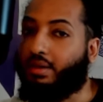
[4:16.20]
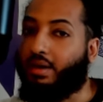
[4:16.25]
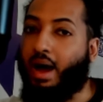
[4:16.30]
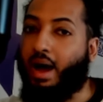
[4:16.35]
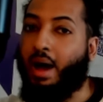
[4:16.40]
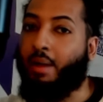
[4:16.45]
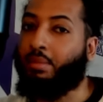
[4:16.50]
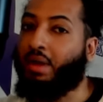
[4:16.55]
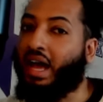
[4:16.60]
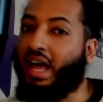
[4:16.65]

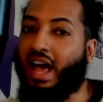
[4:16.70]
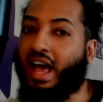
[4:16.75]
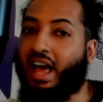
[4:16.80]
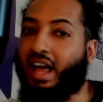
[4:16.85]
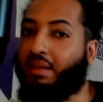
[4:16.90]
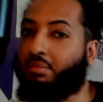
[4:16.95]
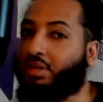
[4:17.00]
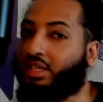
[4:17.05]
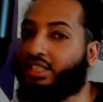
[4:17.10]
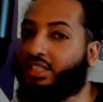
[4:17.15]
I'm
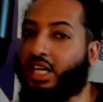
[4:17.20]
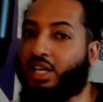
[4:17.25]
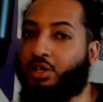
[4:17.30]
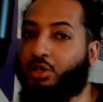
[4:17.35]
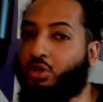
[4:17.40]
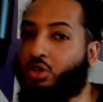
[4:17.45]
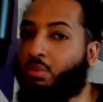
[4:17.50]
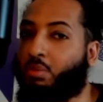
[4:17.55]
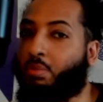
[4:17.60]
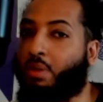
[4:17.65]
not telling
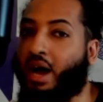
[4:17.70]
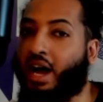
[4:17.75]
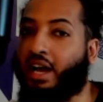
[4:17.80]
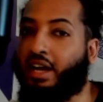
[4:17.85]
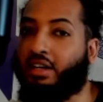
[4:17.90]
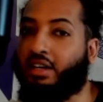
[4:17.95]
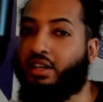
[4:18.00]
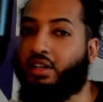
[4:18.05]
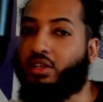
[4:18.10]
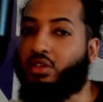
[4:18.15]
you to
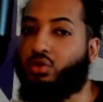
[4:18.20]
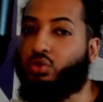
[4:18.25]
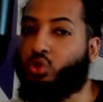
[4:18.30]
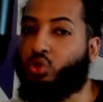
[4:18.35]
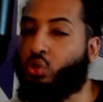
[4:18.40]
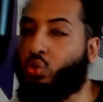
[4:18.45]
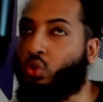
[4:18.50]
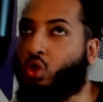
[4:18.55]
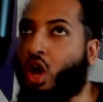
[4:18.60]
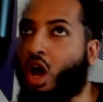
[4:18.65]
buy
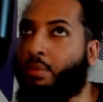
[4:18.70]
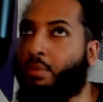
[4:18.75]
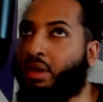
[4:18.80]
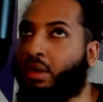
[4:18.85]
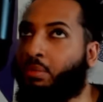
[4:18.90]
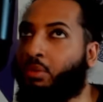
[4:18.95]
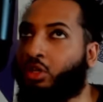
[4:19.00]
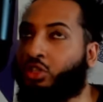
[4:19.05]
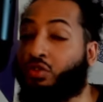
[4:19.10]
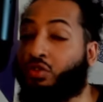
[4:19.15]
2 comic
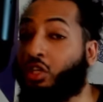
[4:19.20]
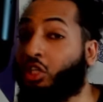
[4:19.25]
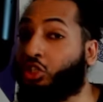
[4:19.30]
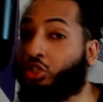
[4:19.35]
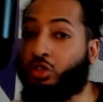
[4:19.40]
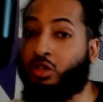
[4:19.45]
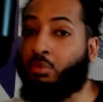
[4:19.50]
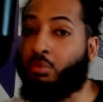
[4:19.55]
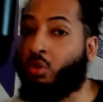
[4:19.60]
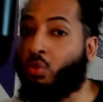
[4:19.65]
books for issue
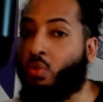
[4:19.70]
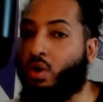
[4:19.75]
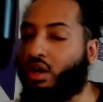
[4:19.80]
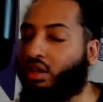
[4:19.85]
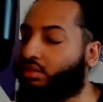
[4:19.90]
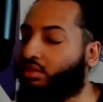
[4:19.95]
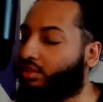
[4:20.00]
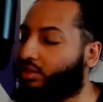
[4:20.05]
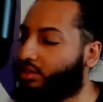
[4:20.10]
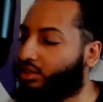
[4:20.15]
number
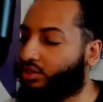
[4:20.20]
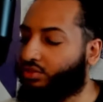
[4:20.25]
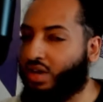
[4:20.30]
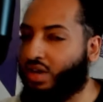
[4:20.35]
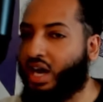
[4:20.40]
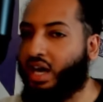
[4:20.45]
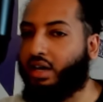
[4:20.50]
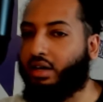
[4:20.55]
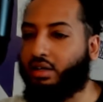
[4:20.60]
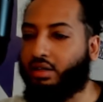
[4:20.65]
1. That's
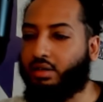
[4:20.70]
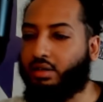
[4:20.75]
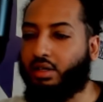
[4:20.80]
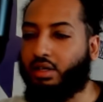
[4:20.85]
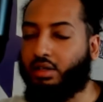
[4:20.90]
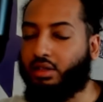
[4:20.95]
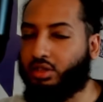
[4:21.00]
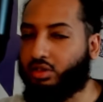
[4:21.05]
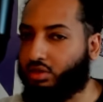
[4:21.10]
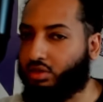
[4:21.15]
fine.
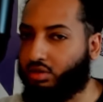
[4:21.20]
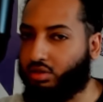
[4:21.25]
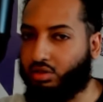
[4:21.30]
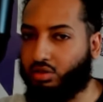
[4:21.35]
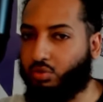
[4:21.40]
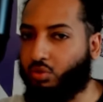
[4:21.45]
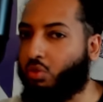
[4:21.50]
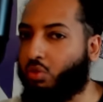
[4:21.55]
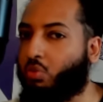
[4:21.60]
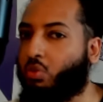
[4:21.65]

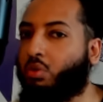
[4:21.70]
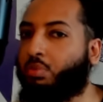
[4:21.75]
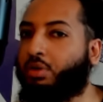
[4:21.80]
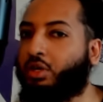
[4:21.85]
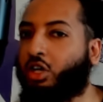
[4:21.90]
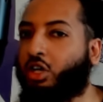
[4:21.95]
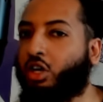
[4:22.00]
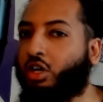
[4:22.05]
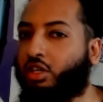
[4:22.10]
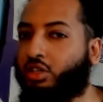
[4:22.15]
We'll be
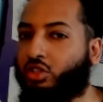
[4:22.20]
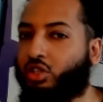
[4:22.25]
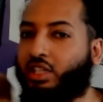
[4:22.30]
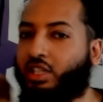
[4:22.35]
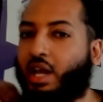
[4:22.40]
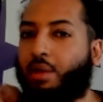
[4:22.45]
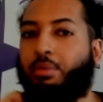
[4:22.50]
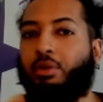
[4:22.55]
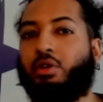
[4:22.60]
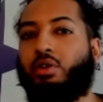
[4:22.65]
good during
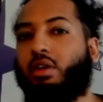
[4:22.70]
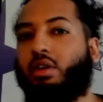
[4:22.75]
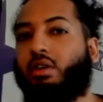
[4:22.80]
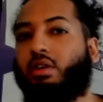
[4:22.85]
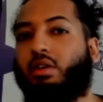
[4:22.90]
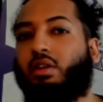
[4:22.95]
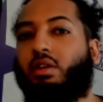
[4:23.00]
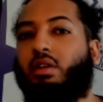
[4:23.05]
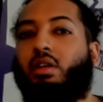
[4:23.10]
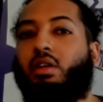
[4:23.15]
that period.
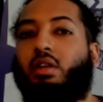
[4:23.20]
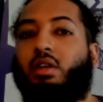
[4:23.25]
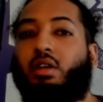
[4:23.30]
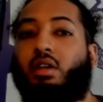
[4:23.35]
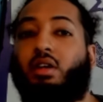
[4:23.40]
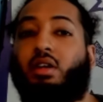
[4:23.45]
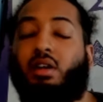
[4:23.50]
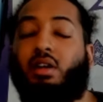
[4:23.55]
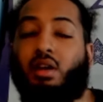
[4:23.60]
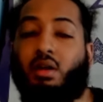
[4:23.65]

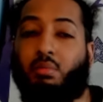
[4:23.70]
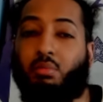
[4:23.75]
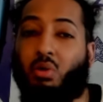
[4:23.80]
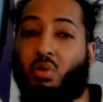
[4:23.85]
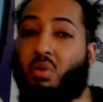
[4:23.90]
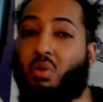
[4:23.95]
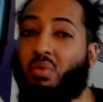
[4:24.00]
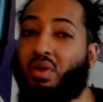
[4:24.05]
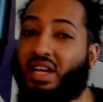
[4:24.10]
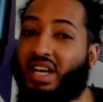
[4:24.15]
But
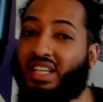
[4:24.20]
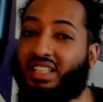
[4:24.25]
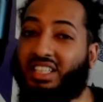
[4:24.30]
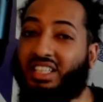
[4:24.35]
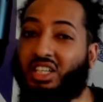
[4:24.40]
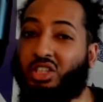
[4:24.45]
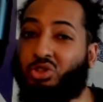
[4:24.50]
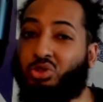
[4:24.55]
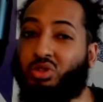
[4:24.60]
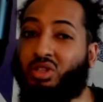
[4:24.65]
when we get to
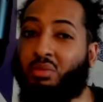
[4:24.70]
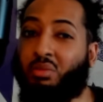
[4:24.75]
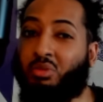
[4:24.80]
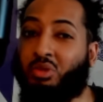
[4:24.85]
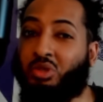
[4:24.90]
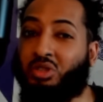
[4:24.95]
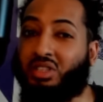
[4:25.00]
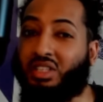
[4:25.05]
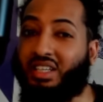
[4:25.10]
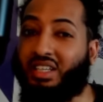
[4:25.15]
issue
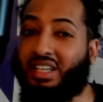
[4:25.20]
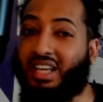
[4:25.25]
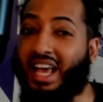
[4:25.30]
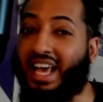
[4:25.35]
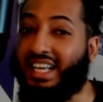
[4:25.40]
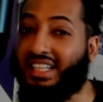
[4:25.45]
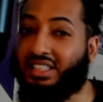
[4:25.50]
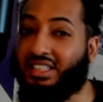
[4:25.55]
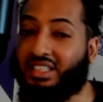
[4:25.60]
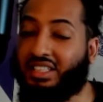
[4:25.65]
numbers
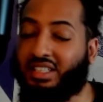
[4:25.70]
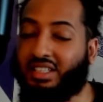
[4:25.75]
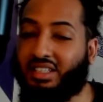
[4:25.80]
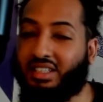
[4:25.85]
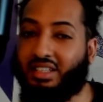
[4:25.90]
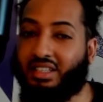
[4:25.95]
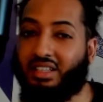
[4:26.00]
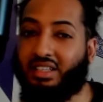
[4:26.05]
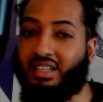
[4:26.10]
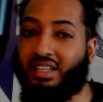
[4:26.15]
8
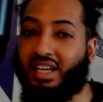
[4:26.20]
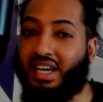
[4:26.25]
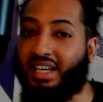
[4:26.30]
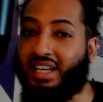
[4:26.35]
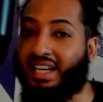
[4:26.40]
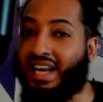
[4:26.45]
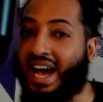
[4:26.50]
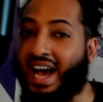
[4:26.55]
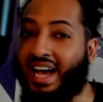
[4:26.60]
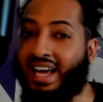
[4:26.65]

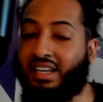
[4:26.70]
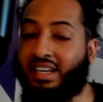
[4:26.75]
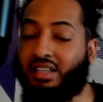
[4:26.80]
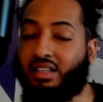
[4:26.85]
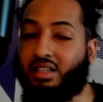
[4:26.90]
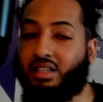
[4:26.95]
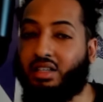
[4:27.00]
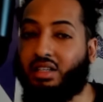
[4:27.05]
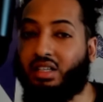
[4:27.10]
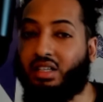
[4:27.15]
and 9,
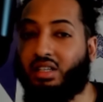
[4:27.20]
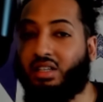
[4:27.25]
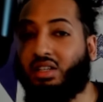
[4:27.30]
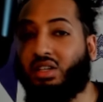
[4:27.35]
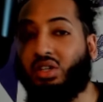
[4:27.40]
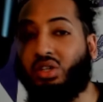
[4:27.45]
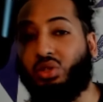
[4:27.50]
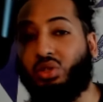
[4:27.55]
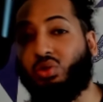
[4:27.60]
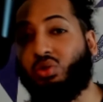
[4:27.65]

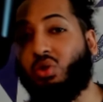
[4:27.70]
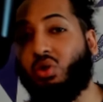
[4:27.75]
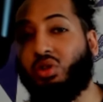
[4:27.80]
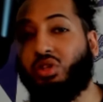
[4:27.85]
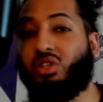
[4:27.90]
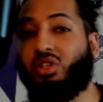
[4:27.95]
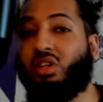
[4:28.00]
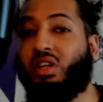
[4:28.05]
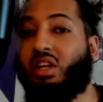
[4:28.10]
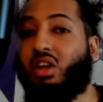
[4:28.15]
you go to
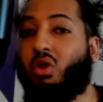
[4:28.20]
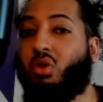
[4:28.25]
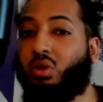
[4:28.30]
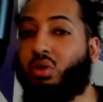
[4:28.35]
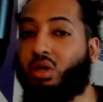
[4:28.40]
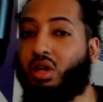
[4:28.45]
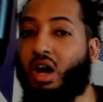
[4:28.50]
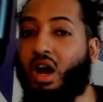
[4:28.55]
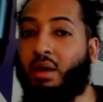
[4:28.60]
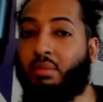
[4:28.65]
your
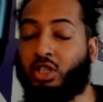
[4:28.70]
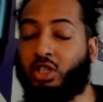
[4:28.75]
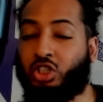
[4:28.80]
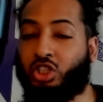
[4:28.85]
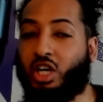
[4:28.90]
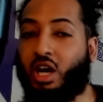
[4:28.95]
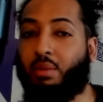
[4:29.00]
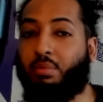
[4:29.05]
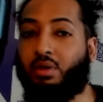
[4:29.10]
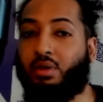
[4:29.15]
local comic
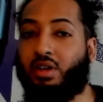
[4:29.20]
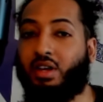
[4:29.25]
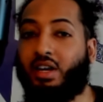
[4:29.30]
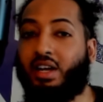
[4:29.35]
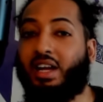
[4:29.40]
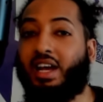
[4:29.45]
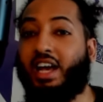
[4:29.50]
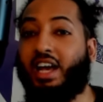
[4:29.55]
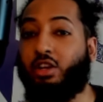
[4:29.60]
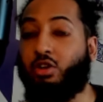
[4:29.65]
shop
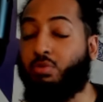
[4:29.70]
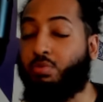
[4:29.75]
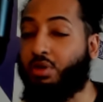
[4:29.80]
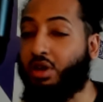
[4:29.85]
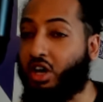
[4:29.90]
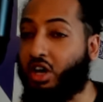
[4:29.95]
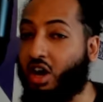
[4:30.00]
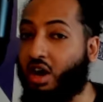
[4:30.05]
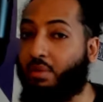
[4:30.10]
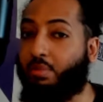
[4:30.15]
and you
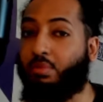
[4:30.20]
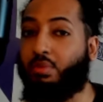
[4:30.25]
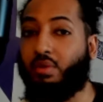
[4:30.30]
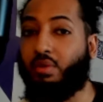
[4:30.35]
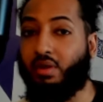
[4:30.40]
pick up